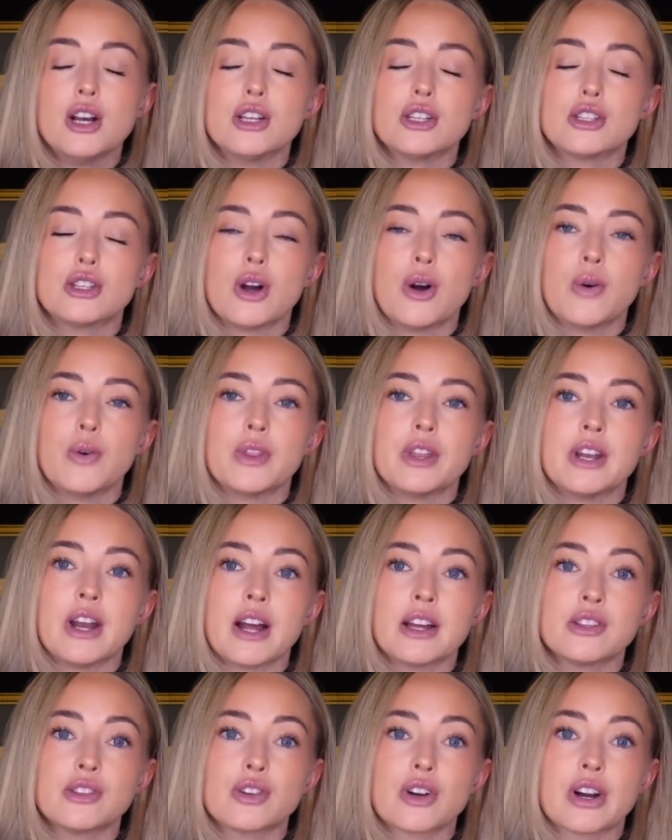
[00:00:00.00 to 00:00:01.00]
So the
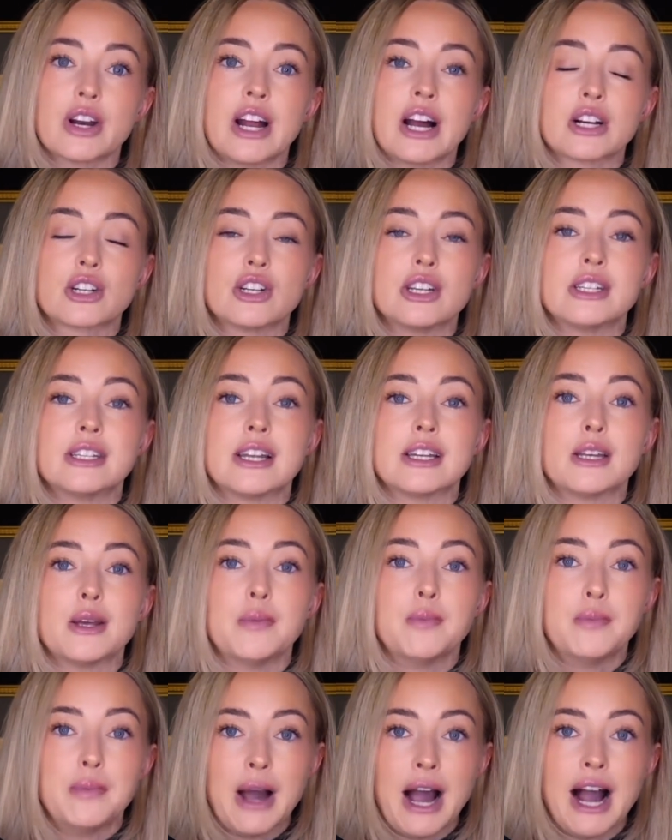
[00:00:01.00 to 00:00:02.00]
Ninth Circuit actually sent
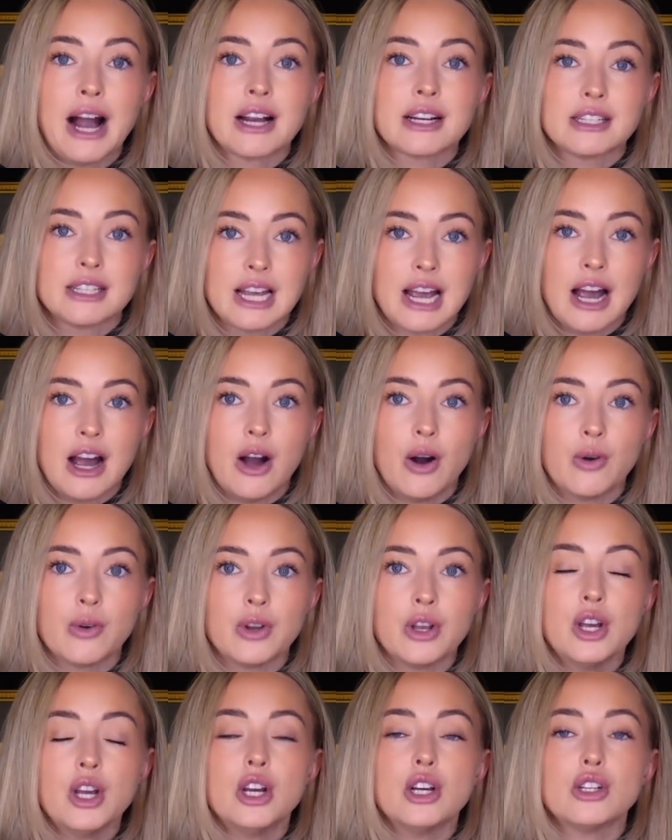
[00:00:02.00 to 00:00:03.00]
it back
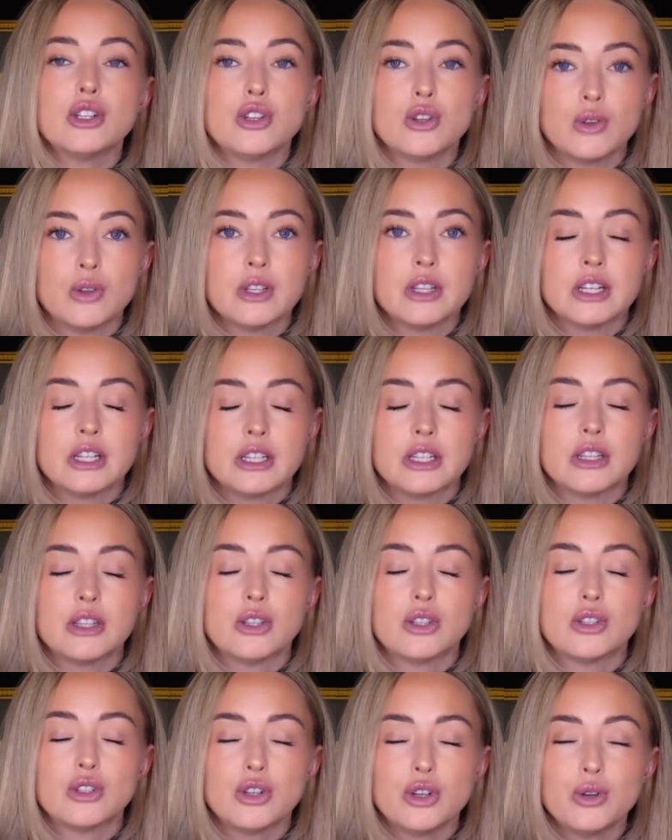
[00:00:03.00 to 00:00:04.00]
down to
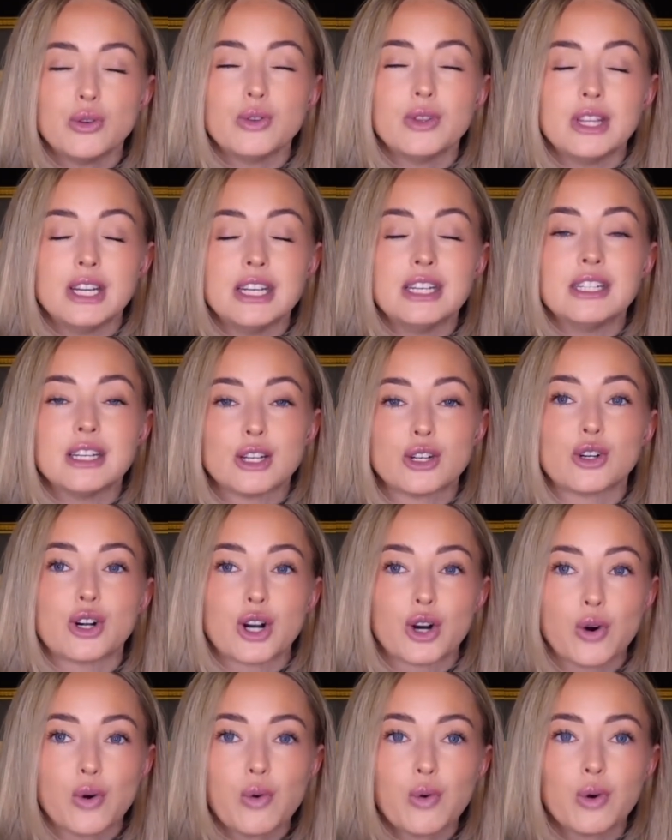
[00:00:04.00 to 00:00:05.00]
the
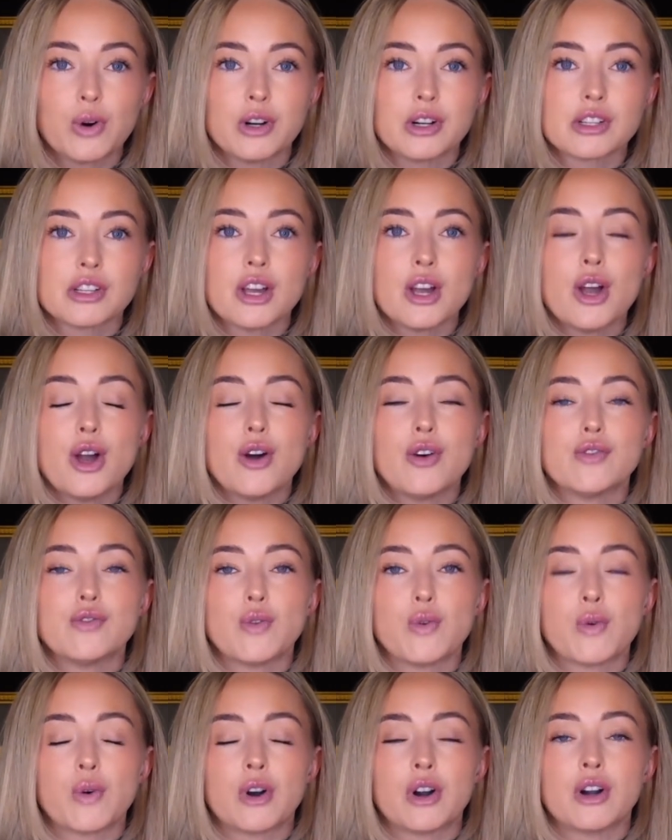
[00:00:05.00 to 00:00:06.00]
district court
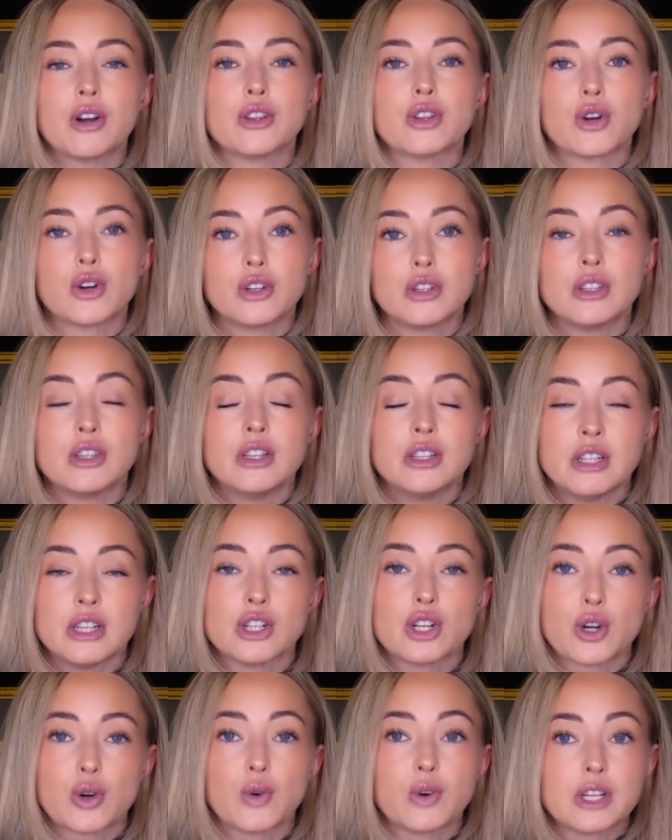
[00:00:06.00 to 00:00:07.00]
for the
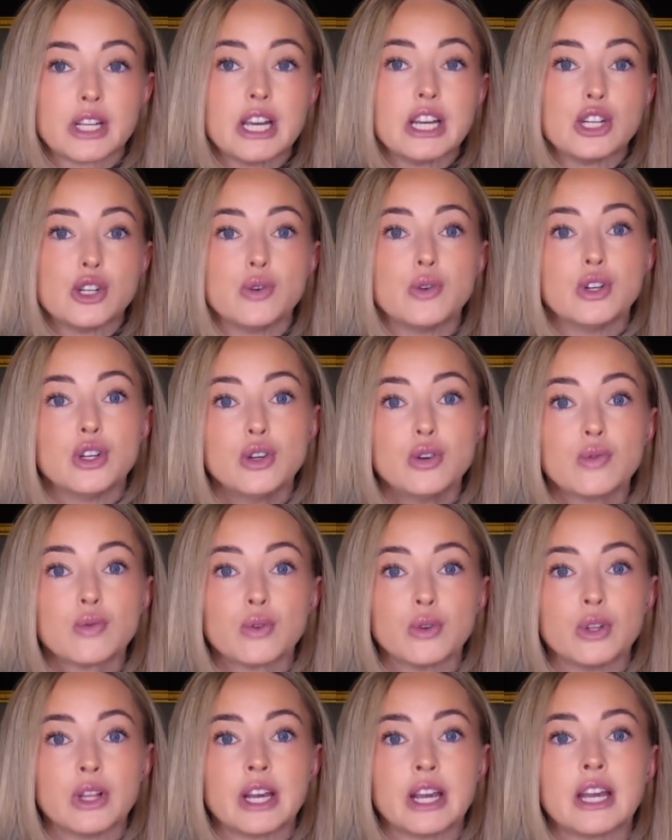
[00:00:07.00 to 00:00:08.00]
district court to issue a new
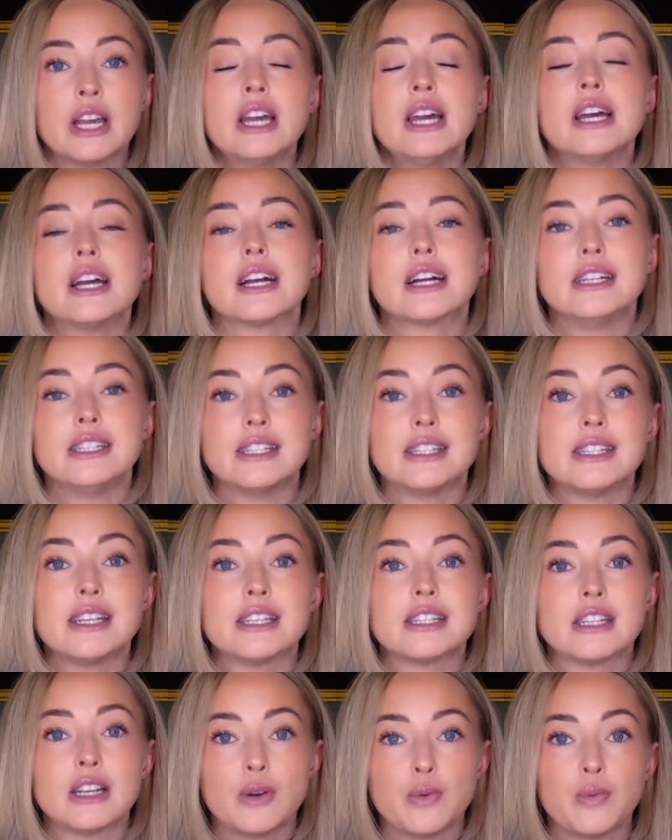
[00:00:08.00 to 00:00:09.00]
ruling
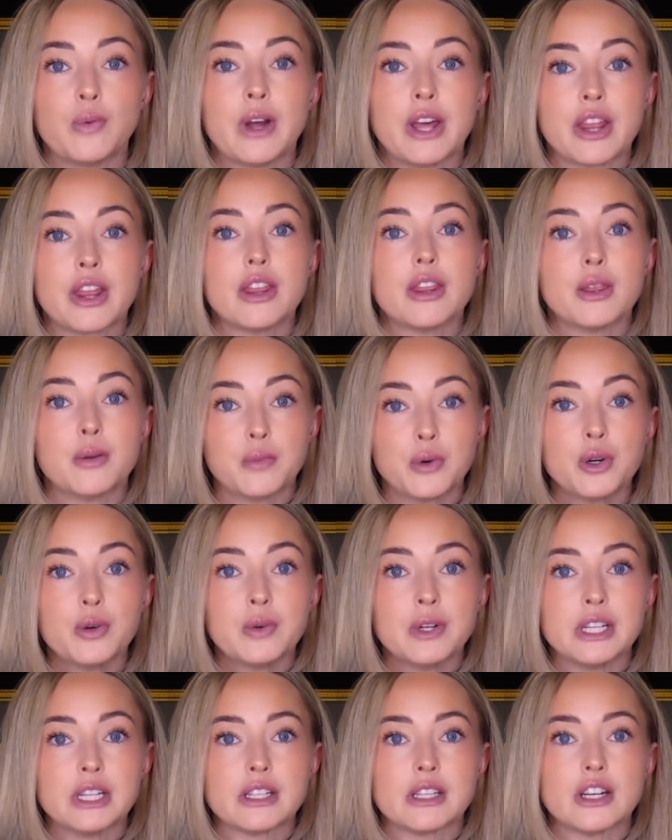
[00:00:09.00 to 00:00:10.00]
consistent with the
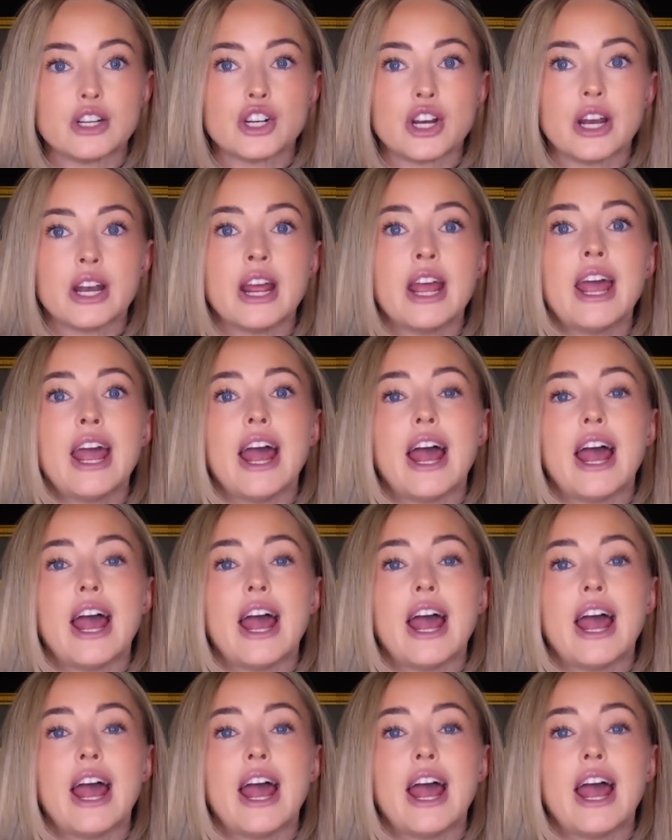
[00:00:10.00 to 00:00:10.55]
Bruen decision.